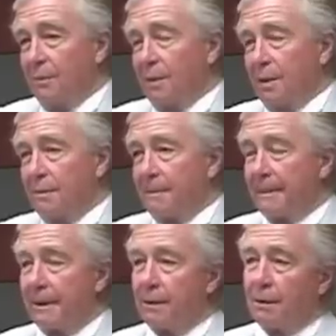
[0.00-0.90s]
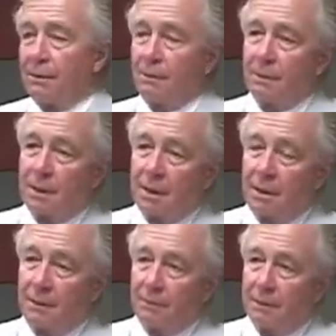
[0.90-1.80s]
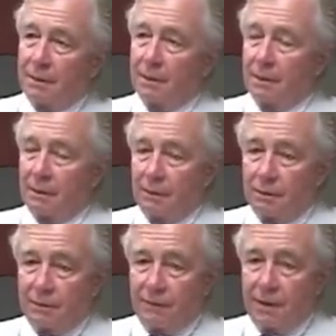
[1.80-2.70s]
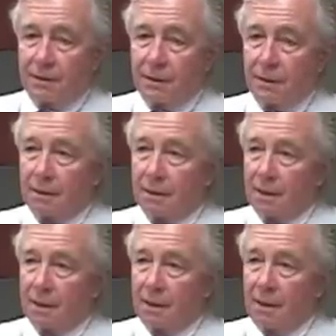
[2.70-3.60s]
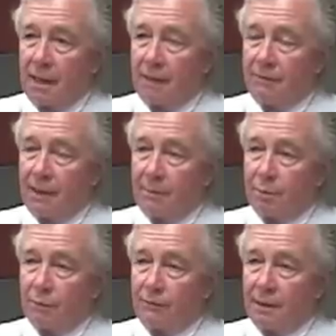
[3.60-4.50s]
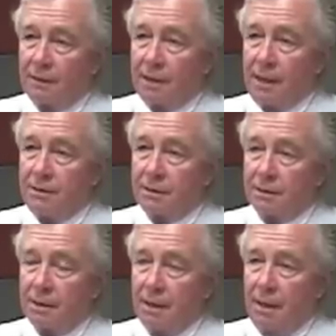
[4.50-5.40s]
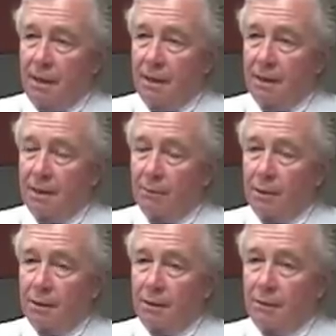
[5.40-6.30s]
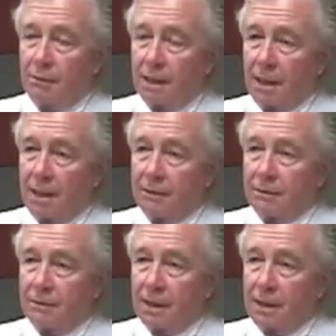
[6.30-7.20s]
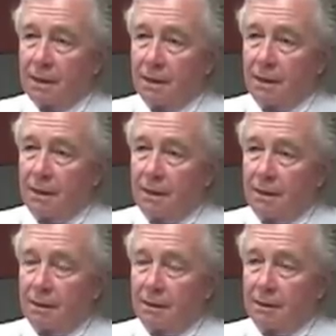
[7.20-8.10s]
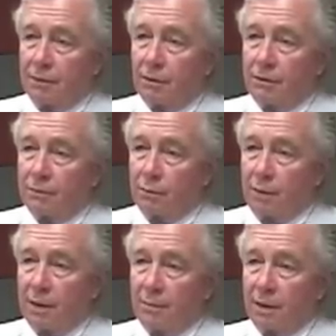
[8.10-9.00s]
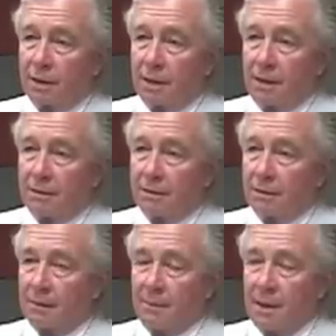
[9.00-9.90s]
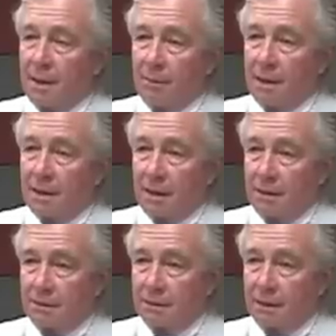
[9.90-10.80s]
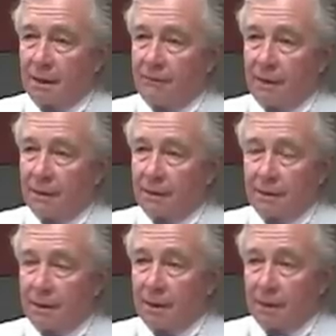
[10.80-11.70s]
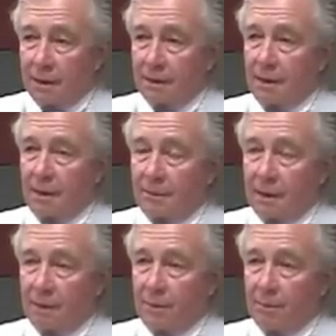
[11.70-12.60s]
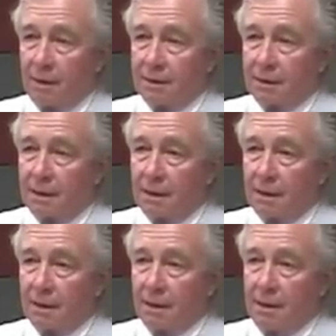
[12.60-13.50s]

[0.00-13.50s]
Well, you know, there are those of us that have high-profile cases, and what you don't realize is that there's also bread and butter cases. There are many, many cases that I've handled that didn't get that kind of publicity, and